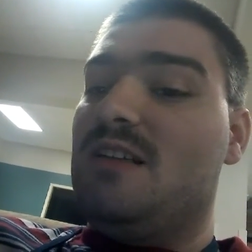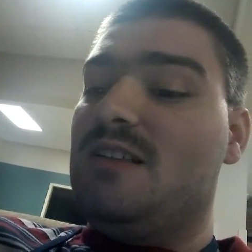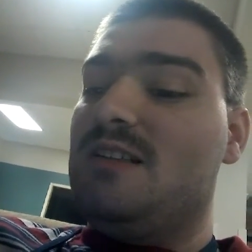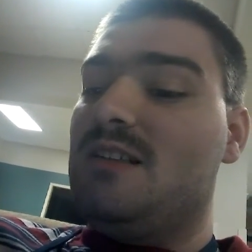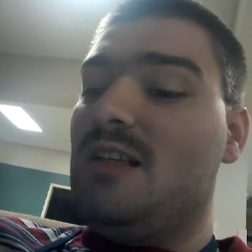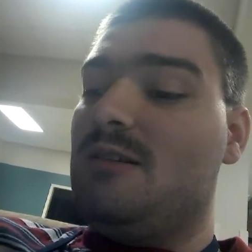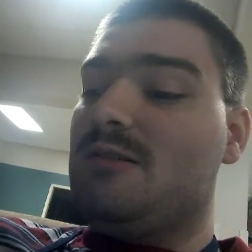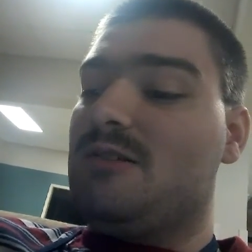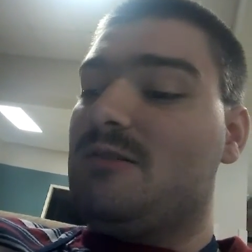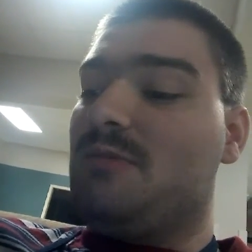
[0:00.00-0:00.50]

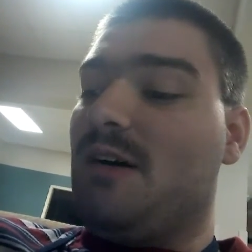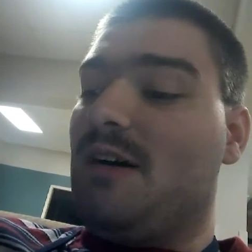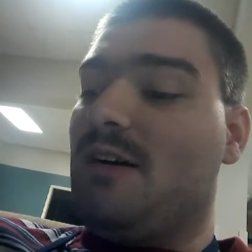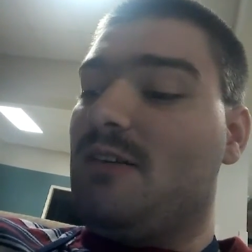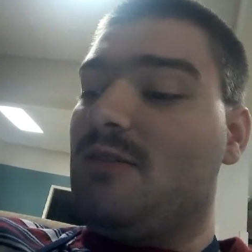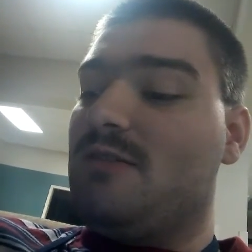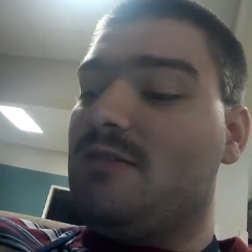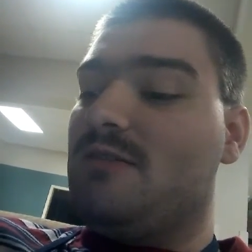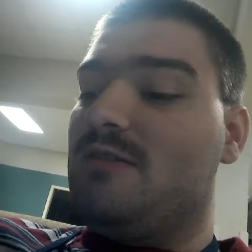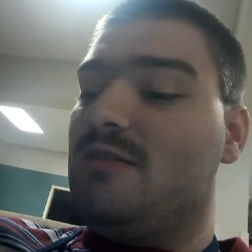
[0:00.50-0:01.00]
Sam
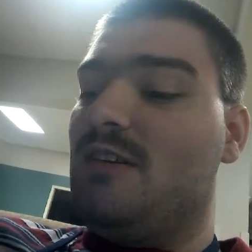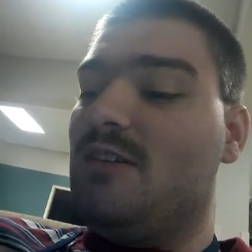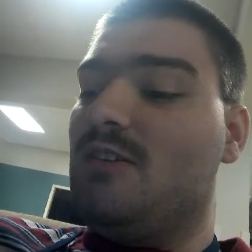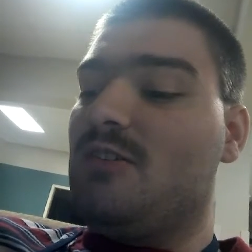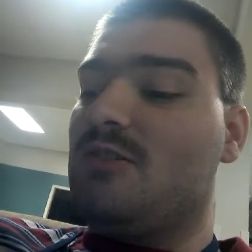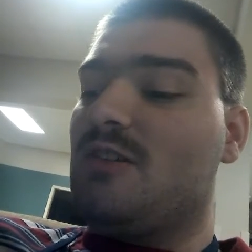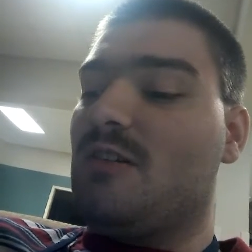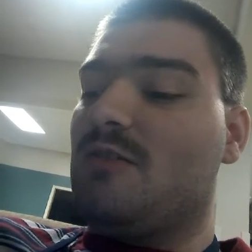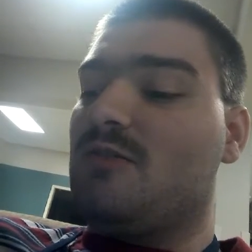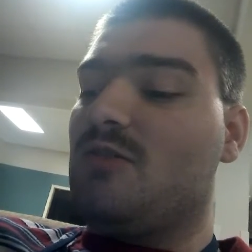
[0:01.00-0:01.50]
smiled, then
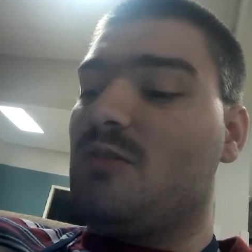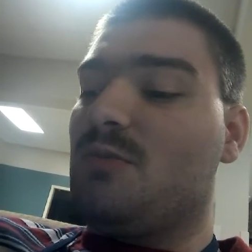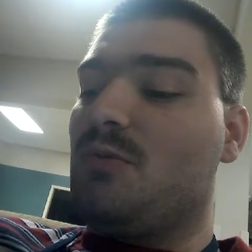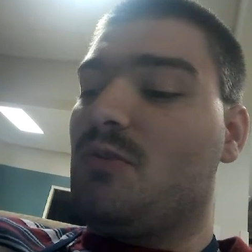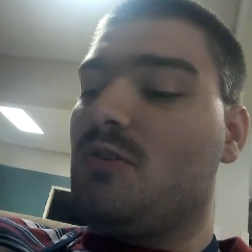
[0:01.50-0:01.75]
looked out to the